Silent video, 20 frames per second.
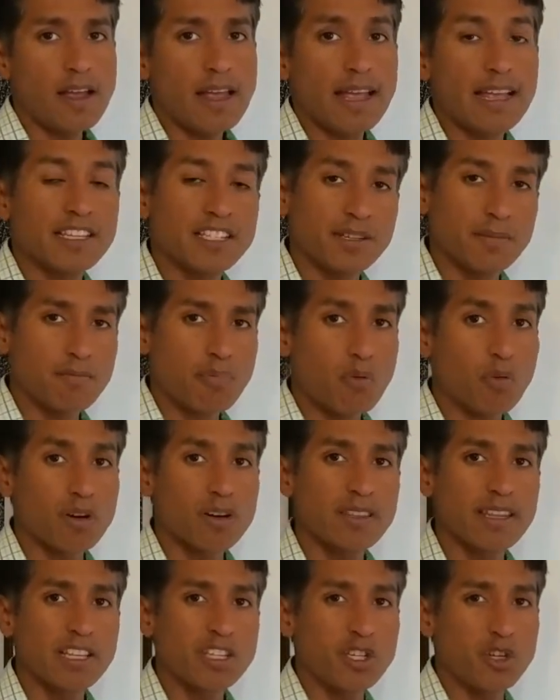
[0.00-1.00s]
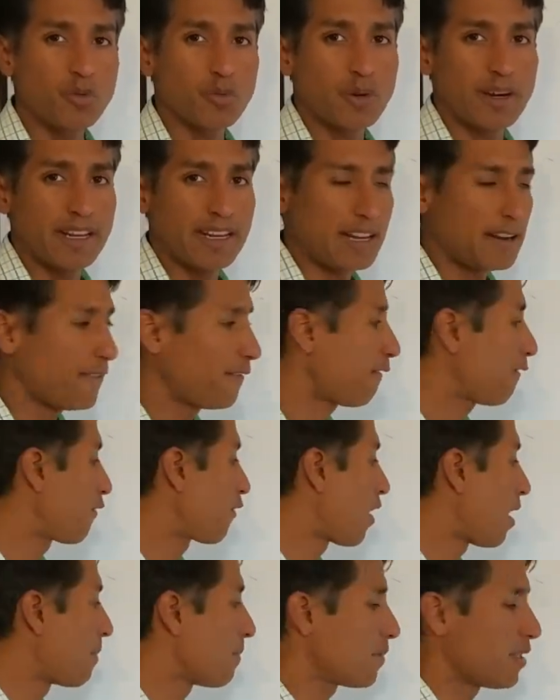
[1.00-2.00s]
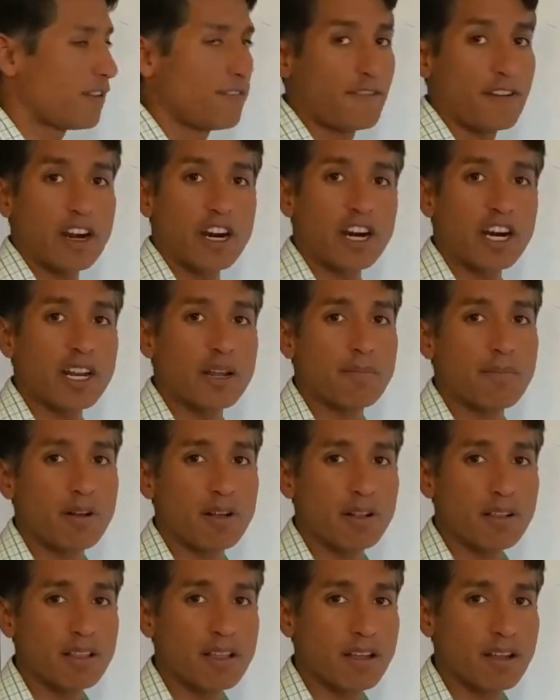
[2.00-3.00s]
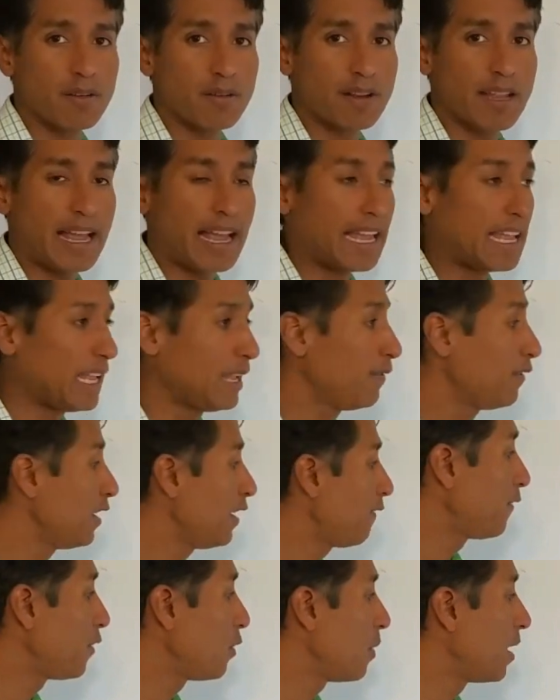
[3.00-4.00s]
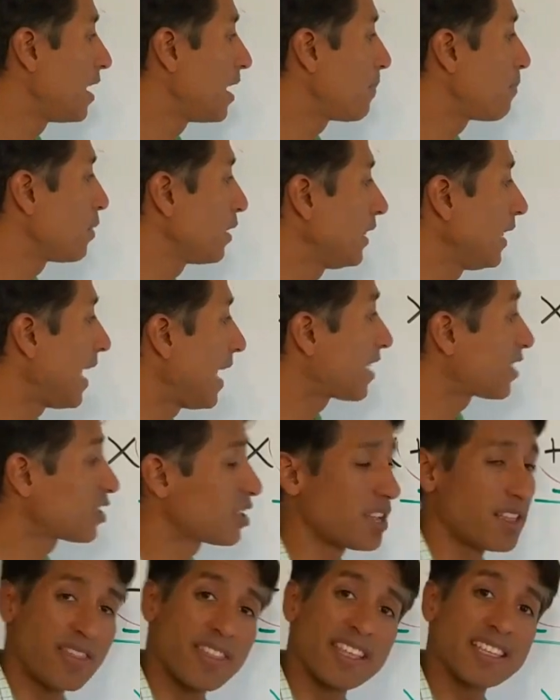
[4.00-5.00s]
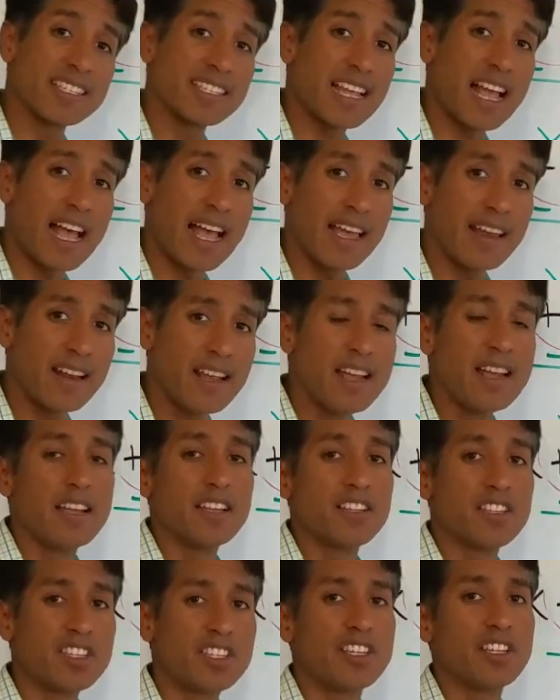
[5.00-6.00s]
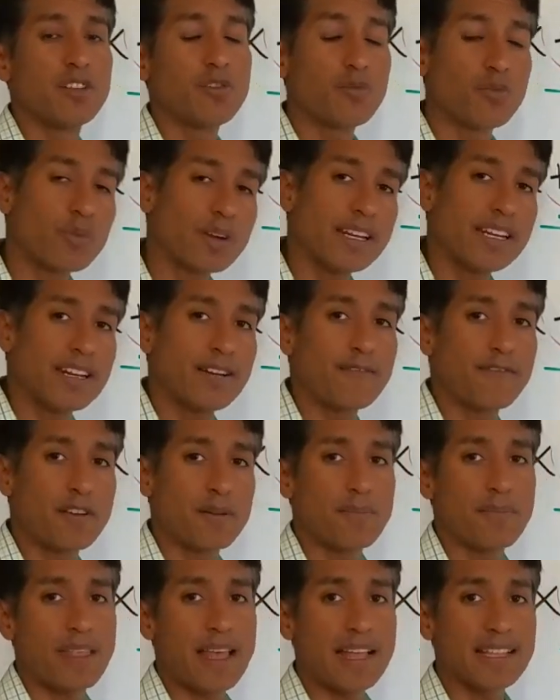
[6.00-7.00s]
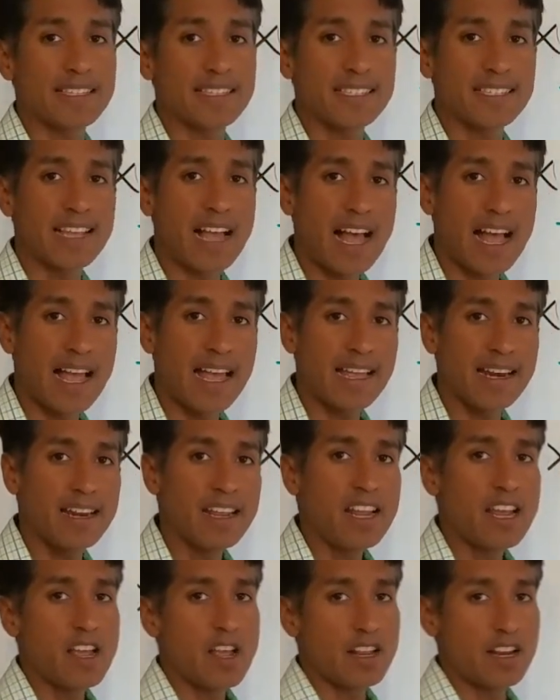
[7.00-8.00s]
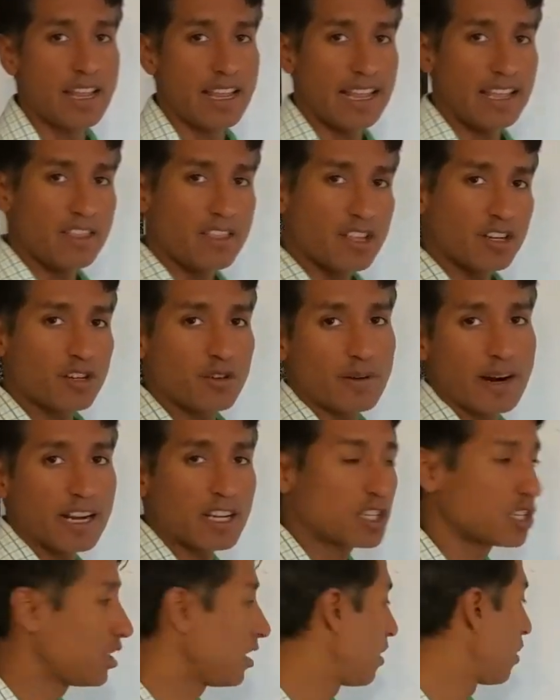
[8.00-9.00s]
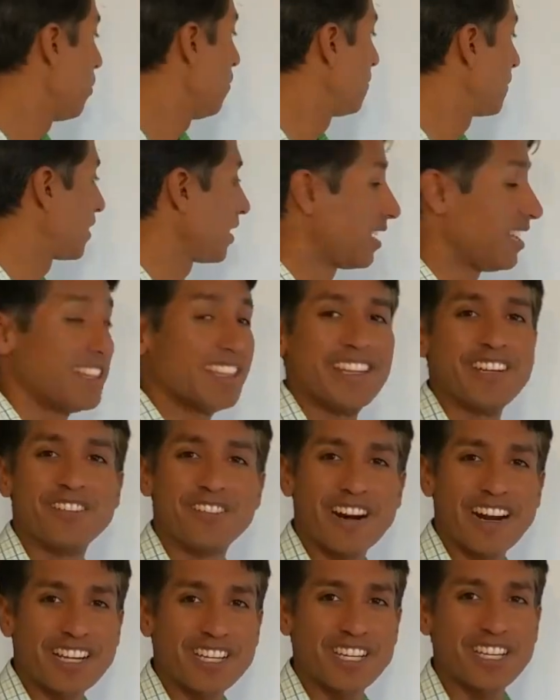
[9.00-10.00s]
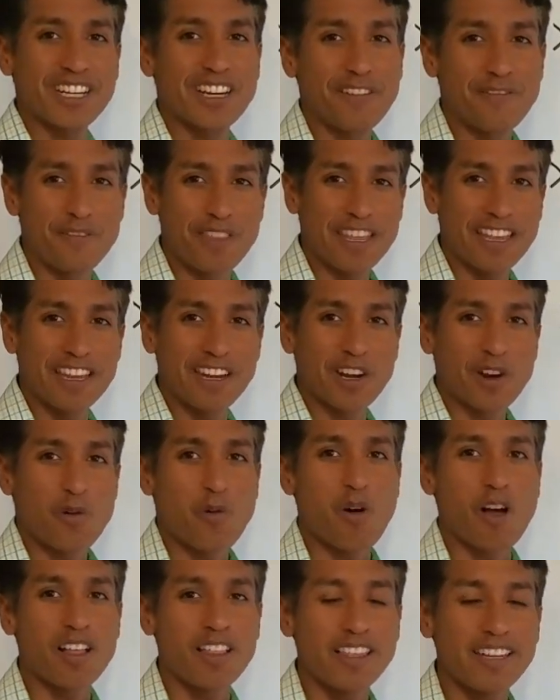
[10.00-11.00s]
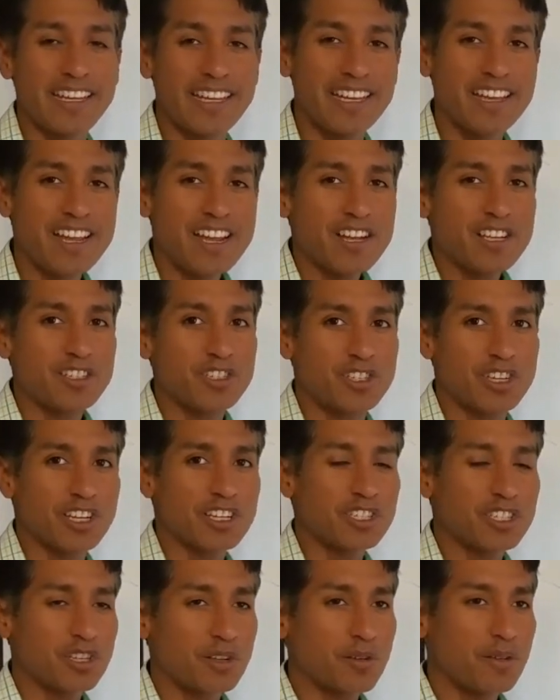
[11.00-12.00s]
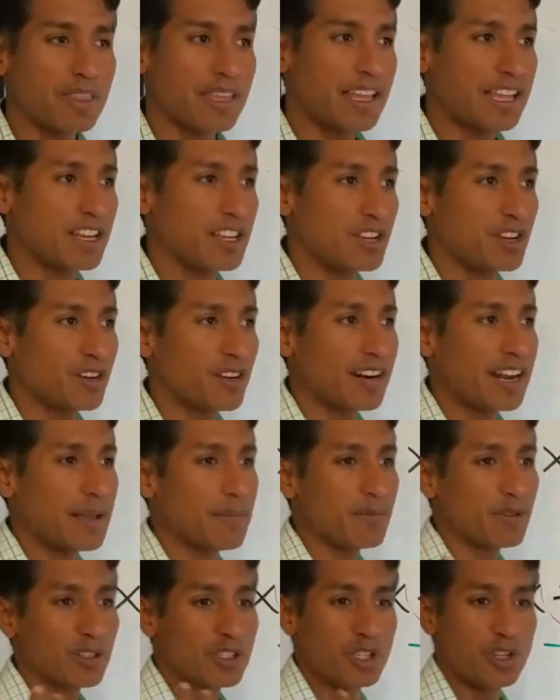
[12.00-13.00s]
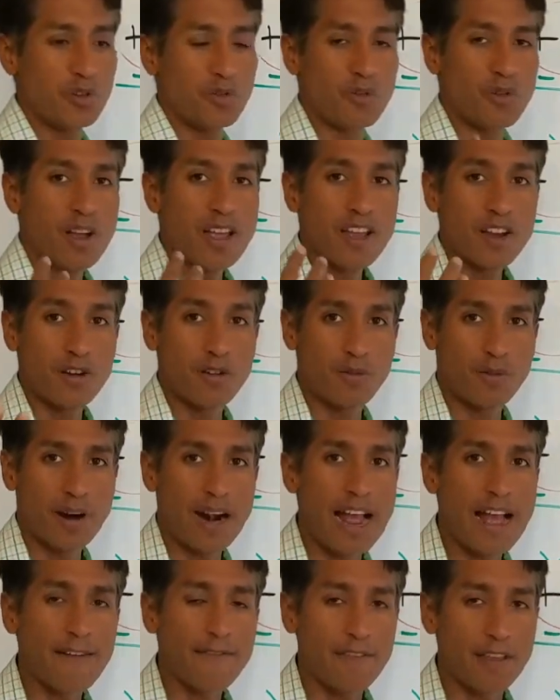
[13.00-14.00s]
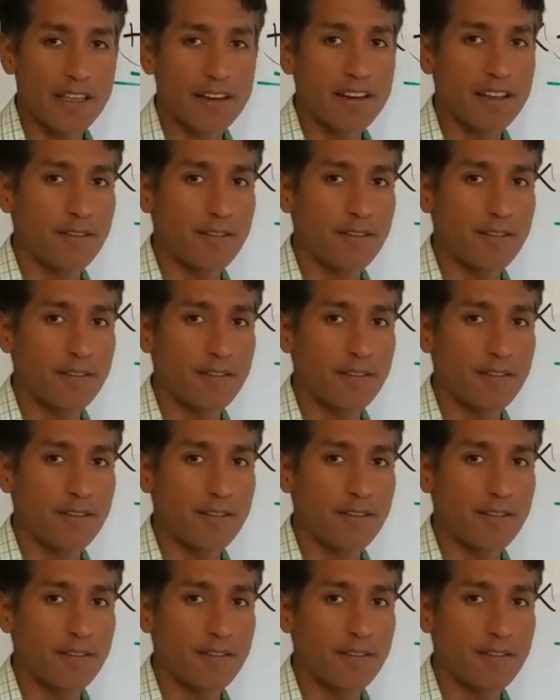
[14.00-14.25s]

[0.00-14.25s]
It's important that you read it from the variable, okay? Even you end up with the x on this side, still read it from that side in the direction, in the direction of the inequality, just so that you're able to graph it.